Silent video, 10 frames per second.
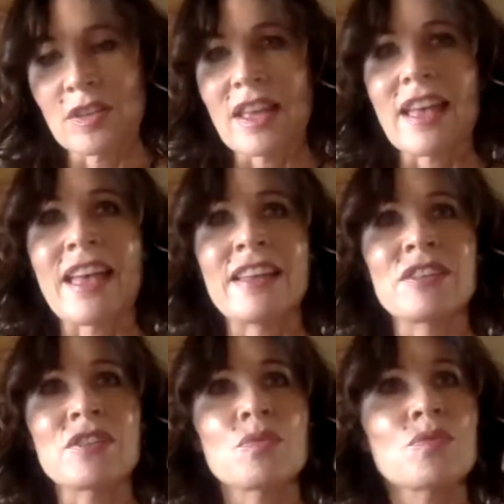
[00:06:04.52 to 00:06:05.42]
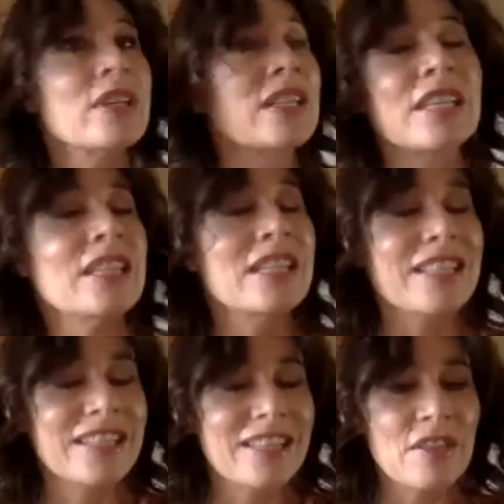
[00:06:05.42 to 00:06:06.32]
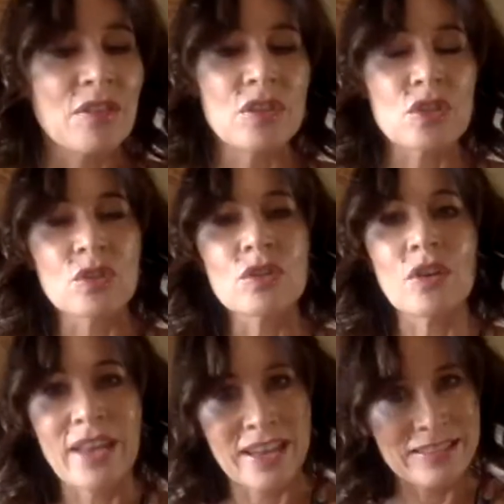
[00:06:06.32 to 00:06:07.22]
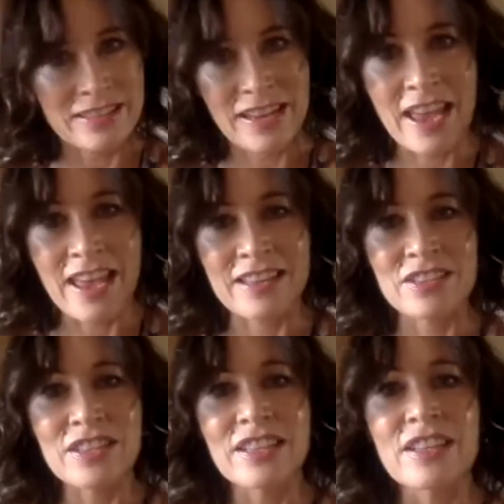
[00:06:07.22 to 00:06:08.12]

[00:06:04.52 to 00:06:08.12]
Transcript: And really, the two go hand in hand.